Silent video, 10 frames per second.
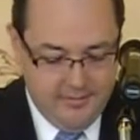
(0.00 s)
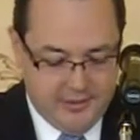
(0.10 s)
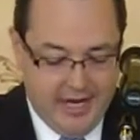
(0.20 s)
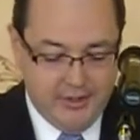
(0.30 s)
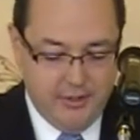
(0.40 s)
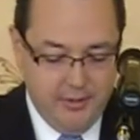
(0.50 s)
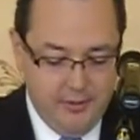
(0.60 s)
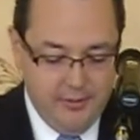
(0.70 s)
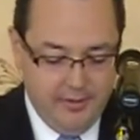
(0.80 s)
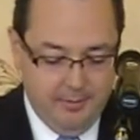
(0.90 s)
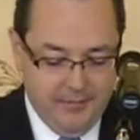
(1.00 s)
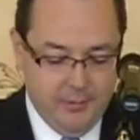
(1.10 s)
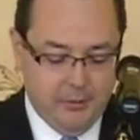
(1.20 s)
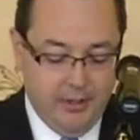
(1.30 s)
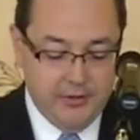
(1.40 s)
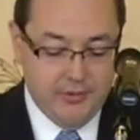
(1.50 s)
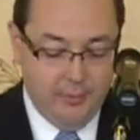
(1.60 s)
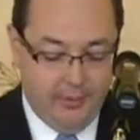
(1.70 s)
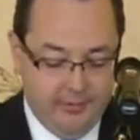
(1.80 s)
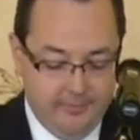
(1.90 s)
the statue above the bronze
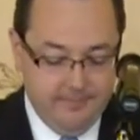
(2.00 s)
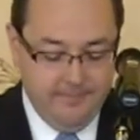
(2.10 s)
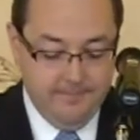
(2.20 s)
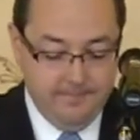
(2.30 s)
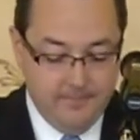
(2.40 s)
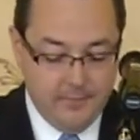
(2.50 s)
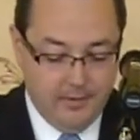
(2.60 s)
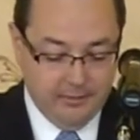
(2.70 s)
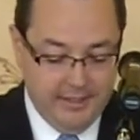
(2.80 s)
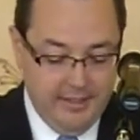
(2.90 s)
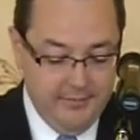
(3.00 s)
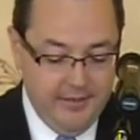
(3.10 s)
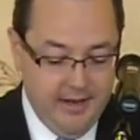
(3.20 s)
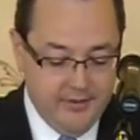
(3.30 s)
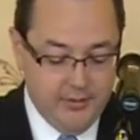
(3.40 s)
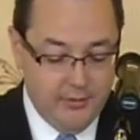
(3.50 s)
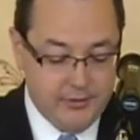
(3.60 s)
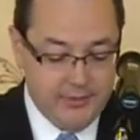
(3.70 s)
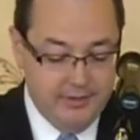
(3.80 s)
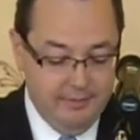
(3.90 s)
door. Our Lady of the
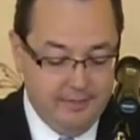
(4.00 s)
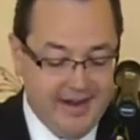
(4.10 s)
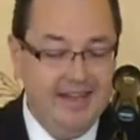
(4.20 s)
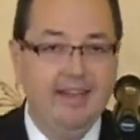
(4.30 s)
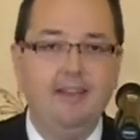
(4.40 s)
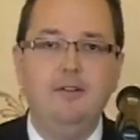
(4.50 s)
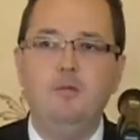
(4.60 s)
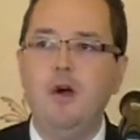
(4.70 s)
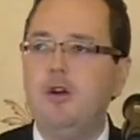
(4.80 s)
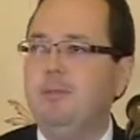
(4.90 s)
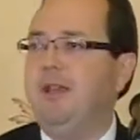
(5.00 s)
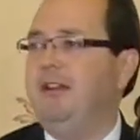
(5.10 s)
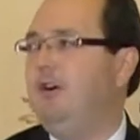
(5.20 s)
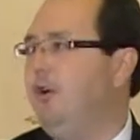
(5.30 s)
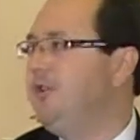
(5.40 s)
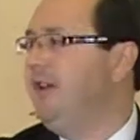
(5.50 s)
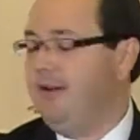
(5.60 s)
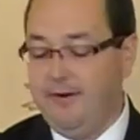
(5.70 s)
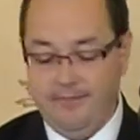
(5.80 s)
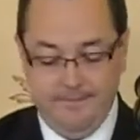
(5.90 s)
Angels, inviting, welcoming all to
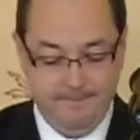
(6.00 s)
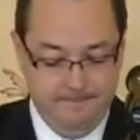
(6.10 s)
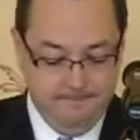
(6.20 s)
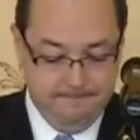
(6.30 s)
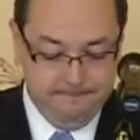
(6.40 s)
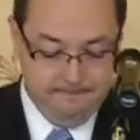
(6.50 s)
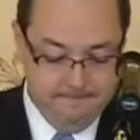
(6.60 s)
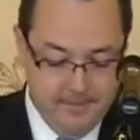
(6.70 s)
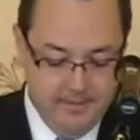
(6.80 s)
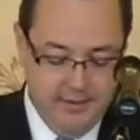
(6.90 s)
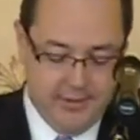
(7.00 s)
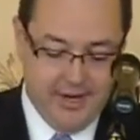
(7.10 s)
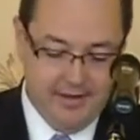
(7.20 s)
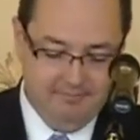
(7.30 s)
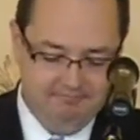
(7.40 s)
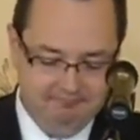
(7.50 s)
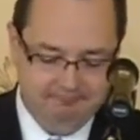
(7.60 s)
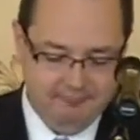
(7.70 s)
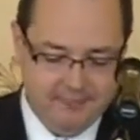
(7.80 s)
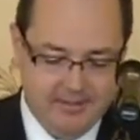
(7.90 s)
enter. He thought,
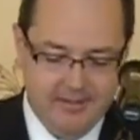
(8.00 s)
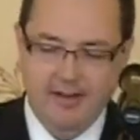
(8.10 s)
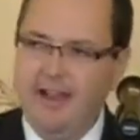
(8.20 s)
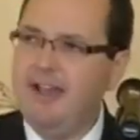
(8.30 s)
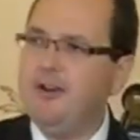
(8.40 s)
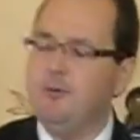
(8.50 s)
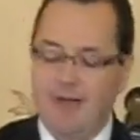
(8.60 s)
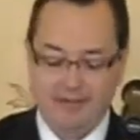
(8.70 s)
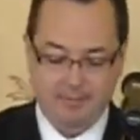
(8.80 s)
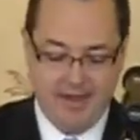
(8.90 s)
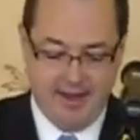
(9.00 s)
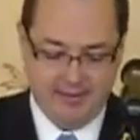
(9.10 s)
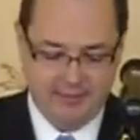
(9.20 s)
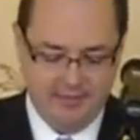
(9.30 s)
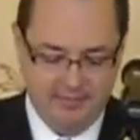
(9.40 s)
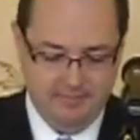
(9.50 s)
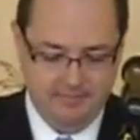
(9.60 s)
I had to go back to Mass.